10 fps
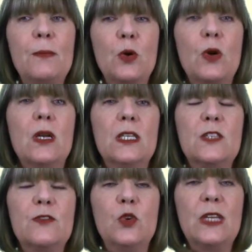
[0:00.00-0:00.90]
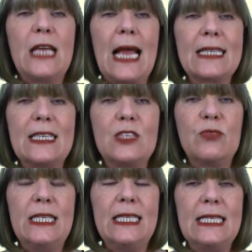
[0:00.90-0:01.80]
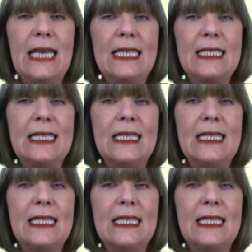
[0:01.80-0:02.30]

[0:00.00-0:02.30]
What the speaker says: booklets for the Access Reading Test